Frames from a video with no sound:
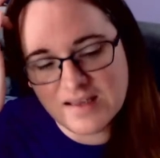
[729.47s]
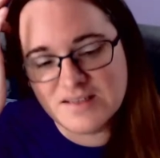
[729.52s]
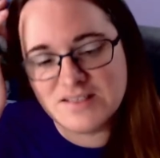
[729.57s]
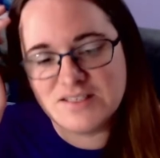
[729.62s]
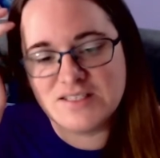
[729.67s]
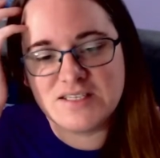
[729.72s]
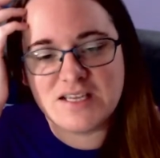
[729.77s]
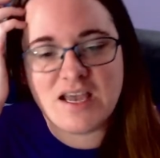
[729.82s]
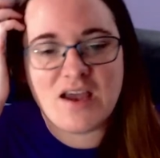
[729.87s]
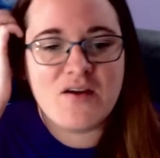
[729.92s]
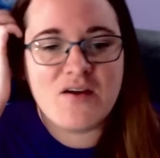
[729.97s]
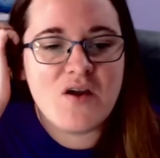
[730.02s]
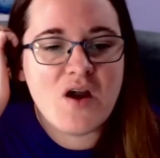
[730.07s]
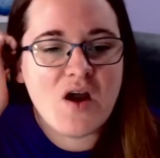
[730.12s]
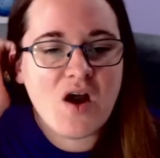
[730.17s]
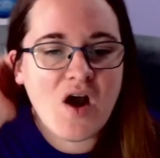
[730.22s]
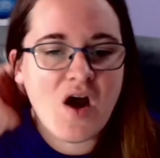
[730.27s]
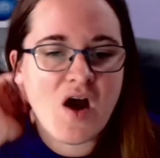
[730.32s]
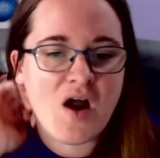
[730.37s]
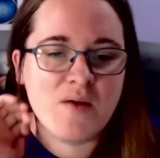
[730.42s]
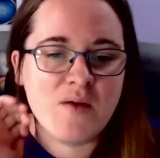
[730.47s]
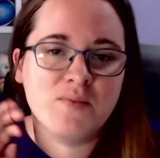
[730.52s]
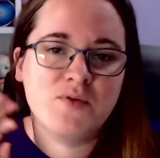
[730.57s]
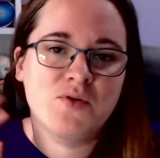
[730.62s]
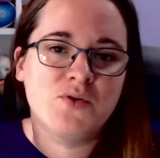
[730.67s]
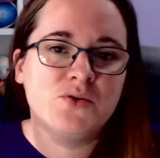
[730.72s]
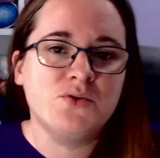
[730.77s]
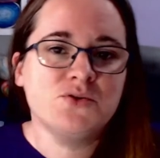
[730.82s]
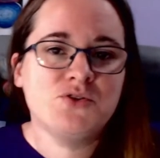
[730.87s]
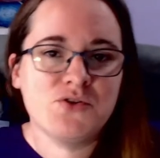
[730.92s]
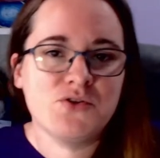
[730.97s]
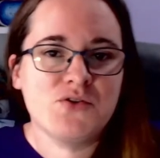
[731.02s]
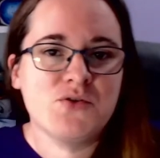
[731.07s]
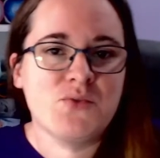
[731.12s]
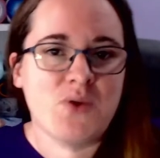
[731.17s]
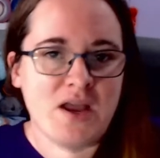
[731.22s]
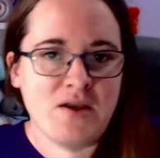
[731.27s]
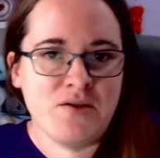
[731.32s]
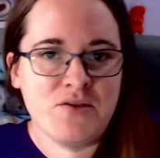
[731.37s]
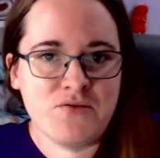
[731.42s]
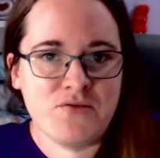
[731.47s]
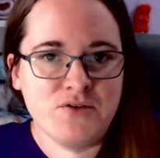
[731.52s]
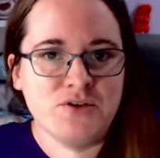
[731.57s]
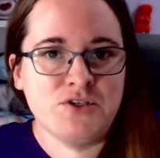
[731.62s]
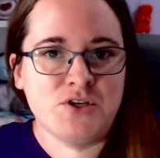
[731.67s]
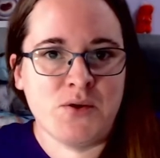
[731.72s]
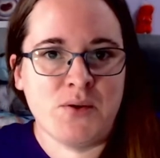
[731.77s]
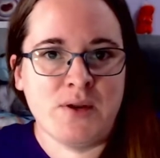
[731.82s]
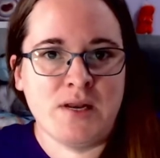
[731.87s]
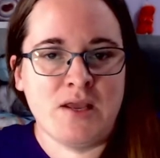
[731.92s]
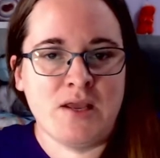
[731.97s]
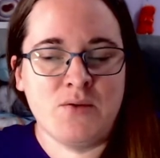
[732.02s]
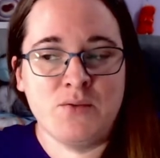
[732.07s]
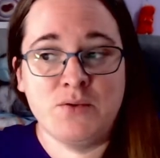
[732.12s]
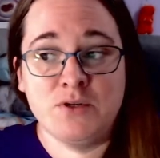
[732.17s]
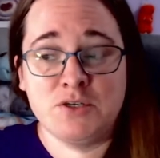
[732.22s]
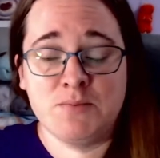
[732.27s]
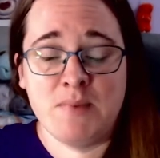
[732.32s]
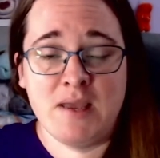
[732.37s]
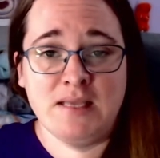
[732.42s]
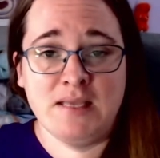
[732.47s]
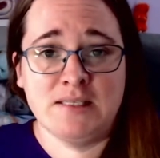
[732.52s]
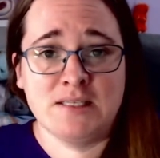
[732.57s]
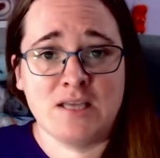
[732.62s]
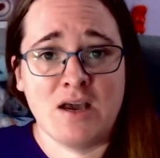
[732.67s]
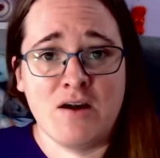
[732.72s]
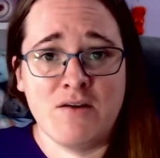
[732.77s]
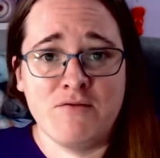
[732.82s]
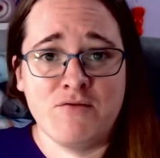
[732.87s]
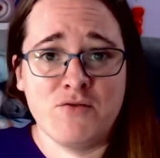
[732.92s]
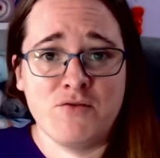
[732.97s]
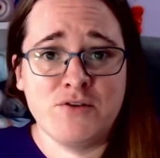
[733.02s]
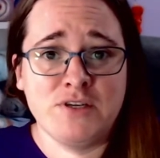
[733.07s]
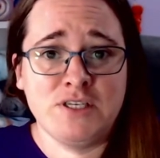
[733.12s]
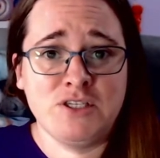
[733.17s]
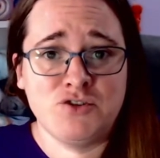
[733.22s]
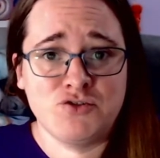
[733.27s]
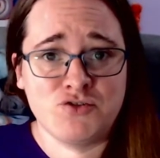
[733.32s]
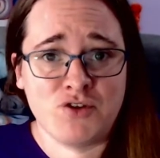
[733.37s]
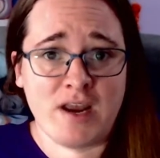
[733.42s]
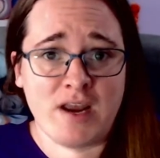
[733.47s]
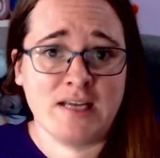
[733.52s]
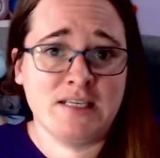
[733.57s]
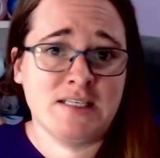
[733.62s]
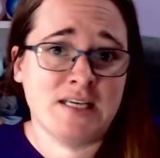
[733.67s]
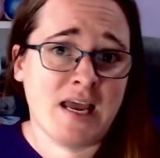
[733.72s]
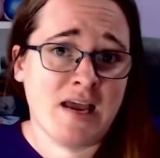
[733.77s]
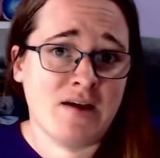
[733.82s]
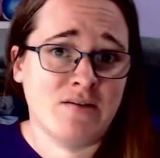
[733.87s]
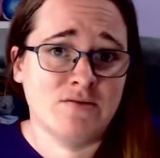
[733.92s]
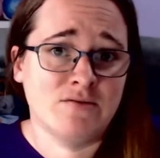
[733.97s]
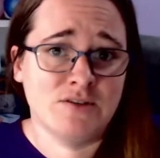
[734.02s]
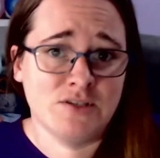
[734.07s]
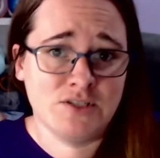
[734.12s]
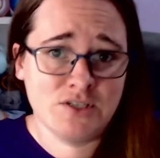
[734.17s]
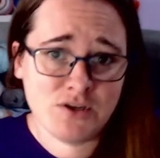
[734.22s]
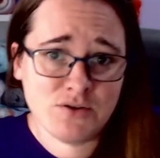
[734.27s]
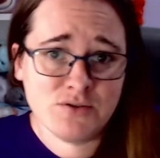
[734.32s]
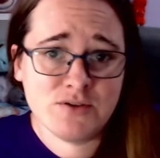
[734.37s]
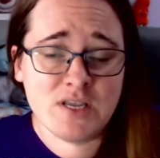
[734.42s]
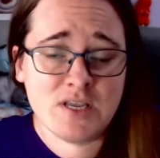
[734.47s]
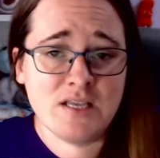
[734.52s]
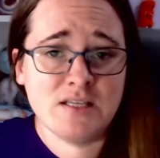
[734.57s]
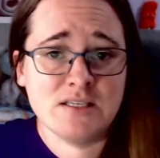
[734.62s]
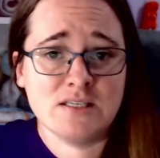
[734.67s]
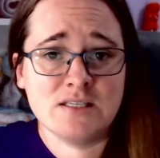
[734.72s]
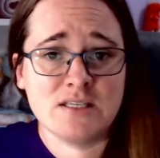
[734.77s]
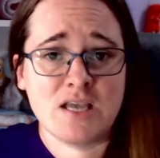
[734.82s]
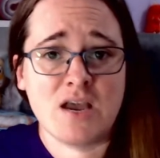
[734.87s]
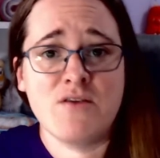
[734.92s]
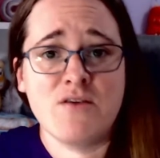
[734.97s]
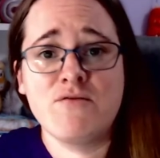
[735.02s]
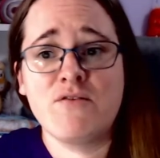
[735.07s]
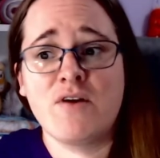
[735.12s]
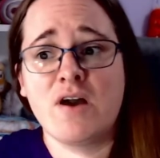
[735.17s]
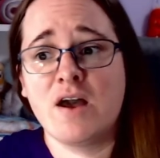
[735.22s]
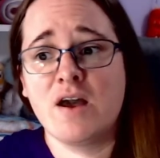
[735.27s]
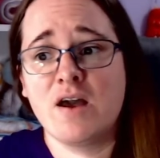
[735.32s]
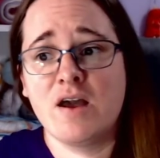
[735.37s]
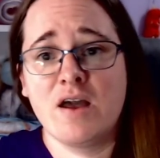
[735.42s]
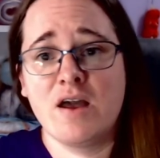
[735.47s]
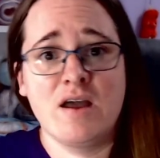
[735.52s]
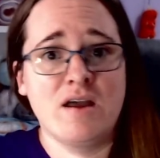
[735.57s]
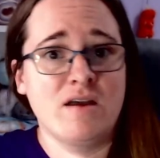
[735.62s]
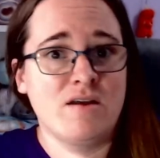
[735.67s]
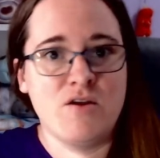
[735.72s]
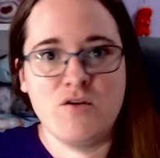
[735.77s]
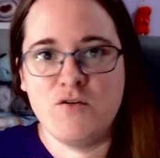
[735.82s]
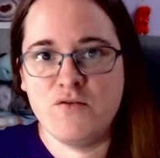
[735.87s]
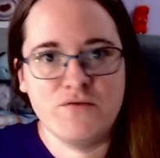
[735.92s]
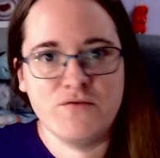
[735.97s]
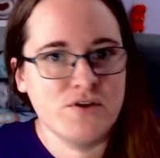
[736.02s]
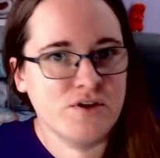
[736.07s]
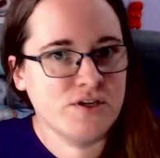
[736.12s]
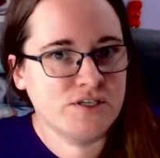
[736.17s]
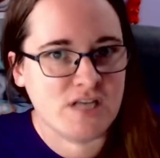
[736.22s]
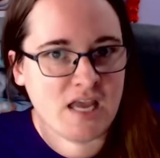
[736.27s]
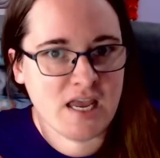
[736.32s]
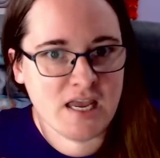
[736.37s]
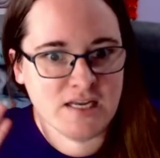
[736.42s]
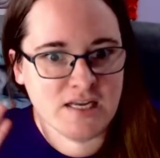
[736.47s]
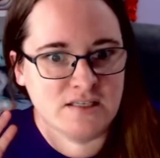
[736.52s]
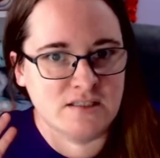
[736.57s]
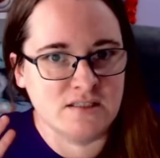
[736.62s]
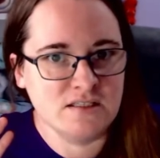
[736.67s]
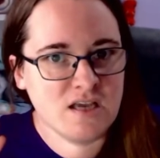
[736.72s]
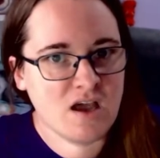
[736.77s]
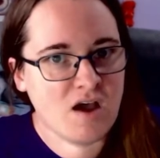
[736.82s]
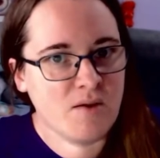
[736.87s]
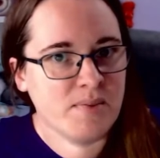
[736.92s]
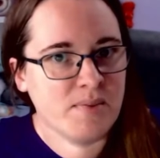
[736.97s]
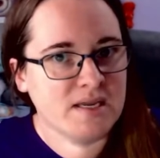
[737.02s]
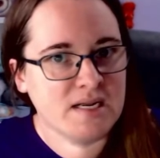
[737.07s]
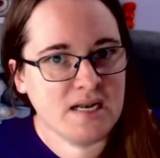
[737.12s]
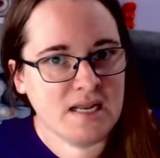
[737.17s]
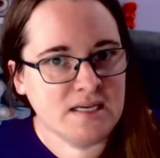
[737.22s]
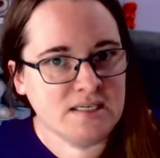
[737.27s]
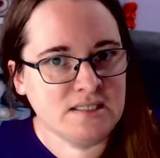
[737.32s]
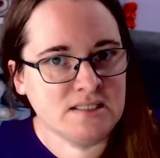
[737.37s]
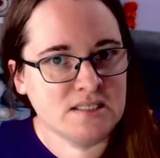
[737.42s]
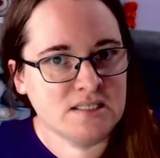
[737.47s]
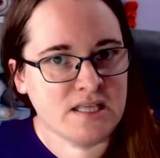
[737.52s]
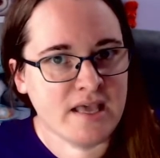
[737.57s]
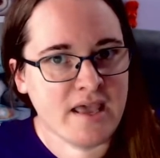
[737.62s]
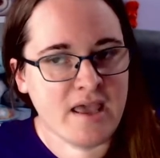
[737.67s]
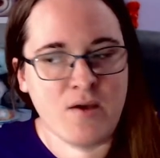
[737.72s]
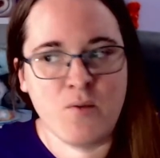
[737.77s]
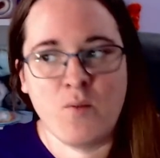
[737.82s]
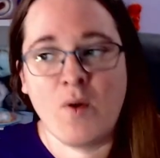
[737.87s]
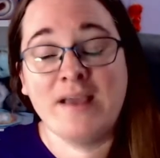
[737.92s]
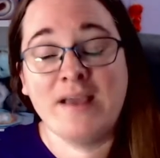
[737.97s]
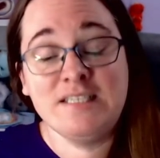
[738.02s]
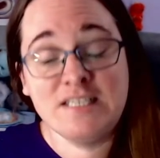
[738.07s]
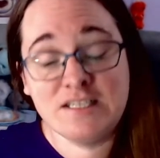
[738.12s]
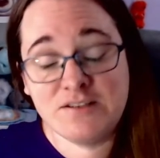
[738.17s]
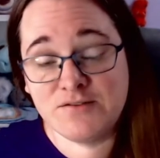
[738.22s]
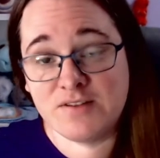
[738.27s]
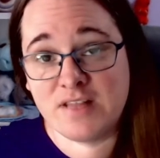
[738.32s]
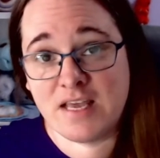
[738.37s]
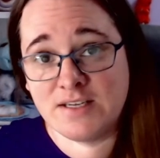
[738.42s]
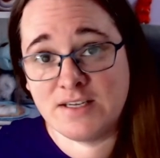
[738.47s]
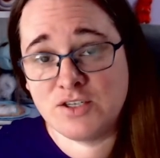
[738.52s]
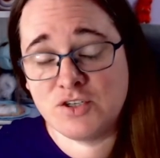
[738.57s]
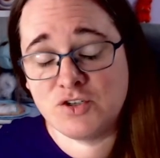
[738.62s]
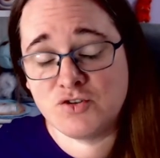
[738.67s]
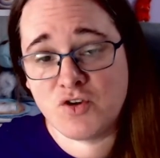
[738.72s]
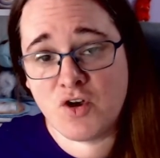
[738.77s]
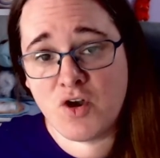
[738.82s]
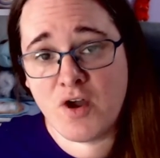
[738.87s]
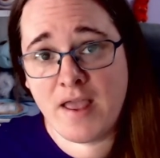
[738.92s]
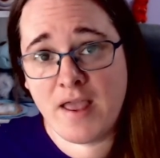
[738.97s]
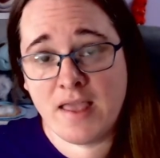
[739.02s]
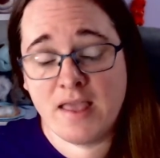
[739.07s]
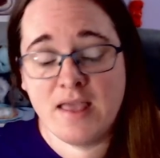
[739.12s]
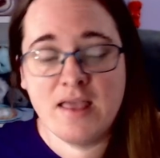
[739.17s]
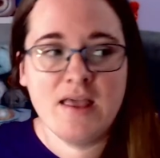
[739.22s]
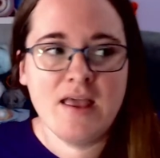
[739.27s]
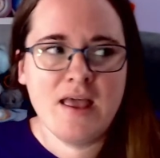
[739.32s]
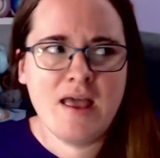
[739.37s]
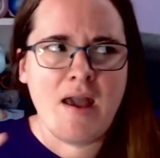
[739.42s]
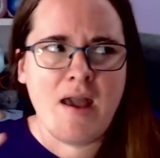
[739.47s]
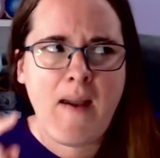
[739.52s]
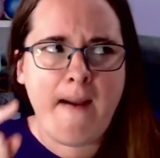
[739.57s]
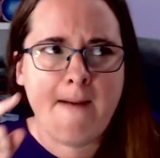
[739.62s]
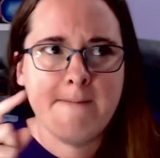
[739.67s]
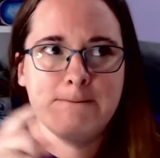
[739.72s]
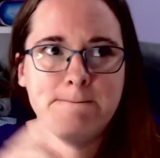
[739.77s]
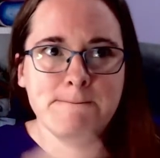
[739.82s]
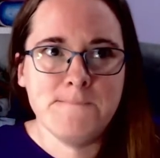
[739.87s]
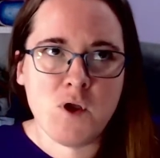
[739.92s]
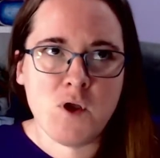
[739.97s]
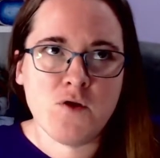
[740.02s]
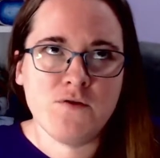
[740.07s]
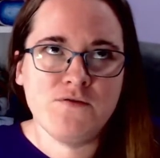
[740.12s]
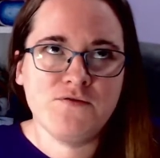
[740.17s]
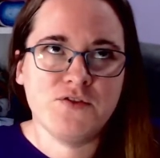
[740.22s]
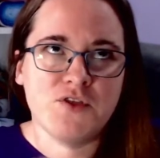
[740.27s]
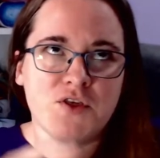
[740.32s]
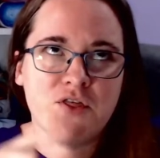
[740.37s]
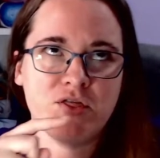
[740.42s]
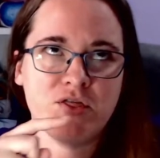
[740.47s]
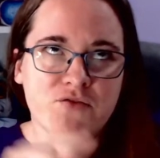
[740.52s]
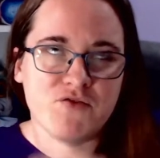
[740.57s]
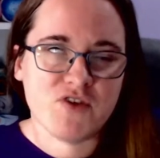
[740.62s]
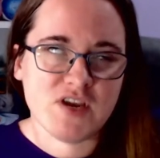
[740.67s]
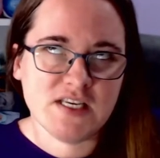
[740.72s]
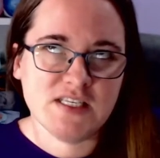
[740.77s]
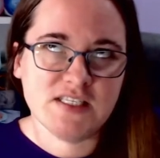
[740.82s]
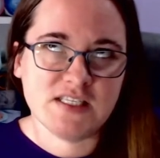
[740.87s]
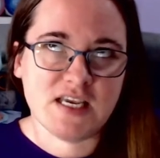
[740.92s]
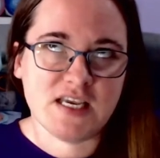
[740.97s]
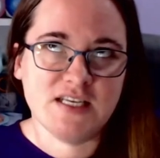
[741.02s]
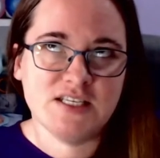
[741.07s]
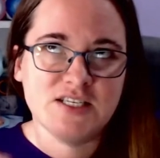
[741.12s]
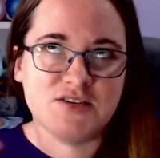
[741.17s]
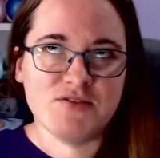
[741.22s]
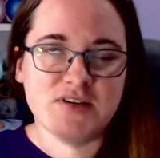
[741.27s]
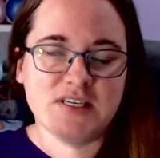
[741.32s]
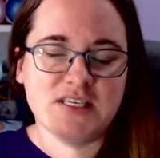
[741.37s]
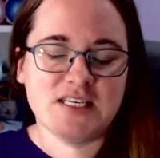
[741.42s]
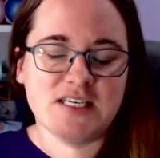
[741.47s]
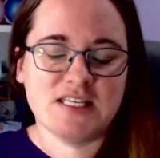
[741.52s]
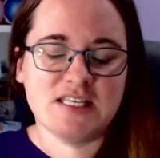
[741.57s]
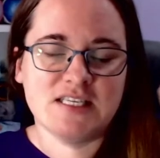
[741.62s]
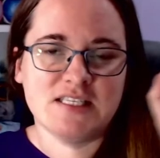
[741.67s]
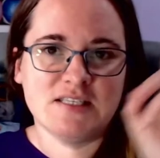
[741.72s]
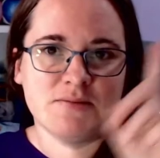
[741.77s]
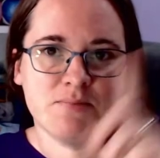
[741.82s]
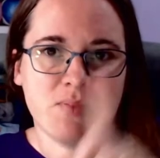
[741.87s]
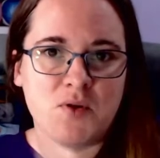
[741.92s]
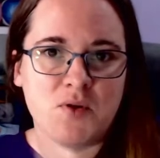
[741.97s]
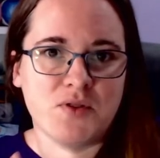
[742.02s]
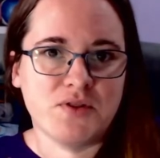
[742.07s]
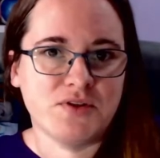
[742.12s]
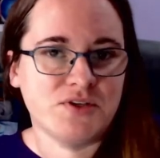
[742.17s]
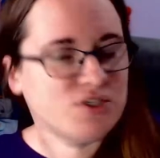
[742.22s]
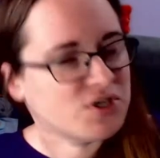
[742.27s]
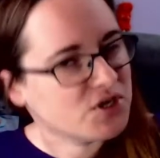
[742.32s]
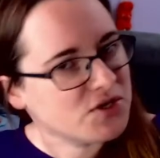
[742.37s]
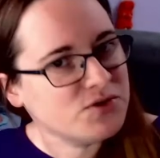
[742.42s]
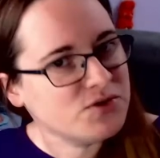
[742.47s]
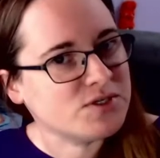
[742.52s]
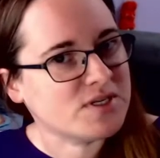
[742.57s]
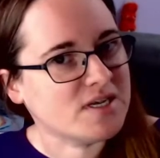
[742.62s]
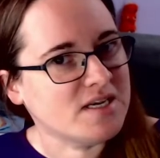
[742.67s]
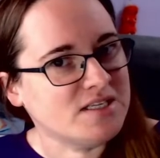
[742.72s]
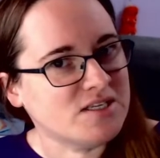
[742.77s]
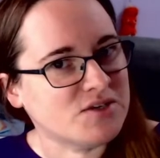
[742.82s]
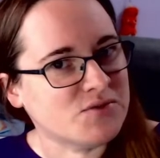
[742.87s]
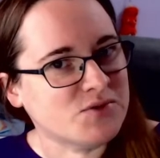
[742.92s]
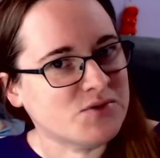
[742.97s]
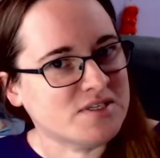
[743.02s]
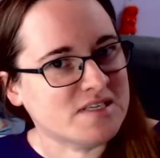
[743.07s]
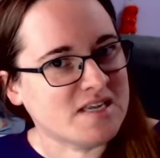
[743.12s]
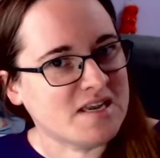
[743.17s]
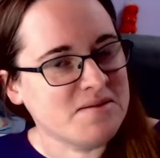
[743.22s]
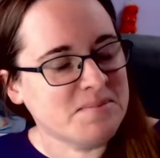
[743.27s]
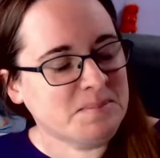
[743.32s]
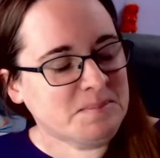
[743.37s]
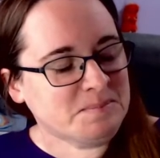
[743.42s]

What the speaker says: So I'm quarter of the way through doing it, which means I've already dragged out the two-seater sofa, hoovered and carpet cleaned there, waited for that to dry, moved the three-seater into the spot the two-seater was in,